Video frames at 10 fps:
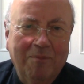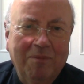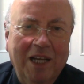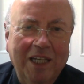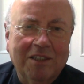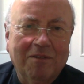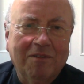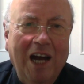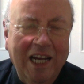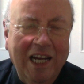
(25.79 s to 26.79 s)
place of
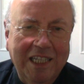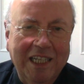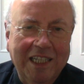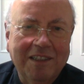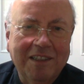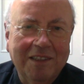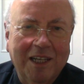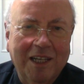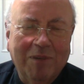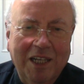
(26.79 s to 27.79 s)
hiding,
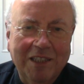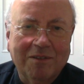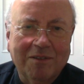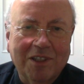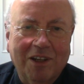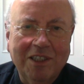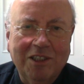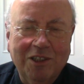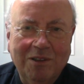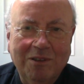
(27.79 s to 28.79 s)
their place of
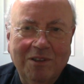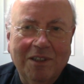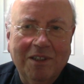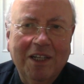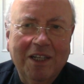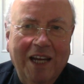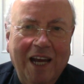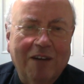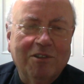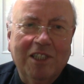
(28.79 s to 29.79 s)
solitude,
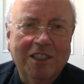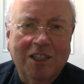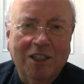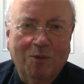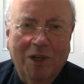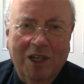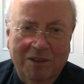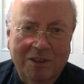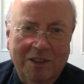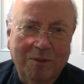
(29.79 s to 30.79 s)
out into the
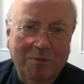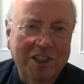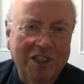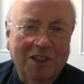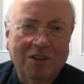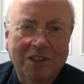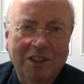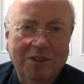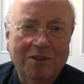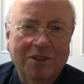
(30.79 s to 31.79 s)
world to preach the good
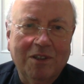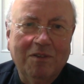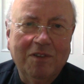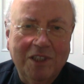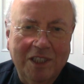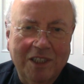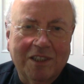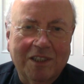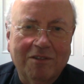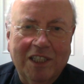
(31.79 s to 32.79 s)
news of
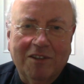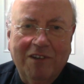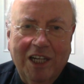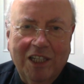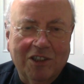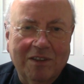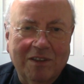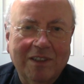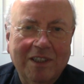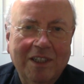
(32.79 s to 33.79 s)
Jesus' resurrection.
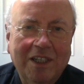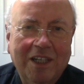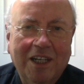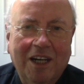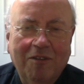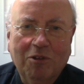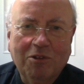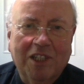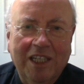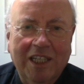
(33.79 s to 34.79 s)

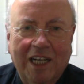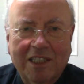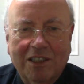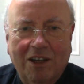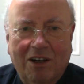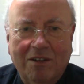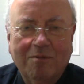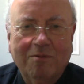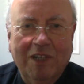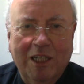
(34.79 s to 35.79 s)
Unfortunately, that's not
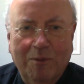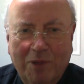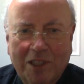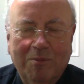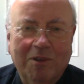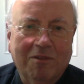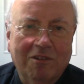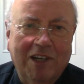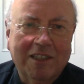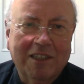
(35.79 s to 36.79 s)
really possible
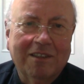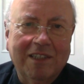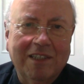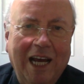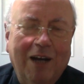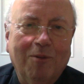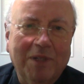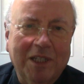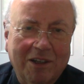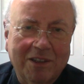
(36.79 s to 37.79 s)
for us now
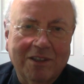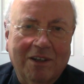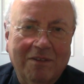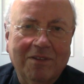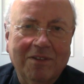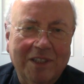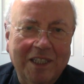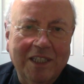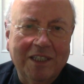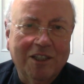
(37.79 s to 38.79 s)
because of
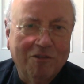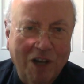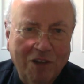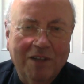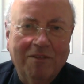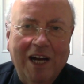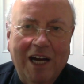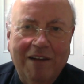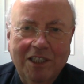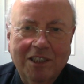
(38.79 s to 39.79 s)
the
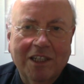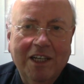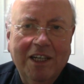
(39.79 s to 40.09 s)
coronavirus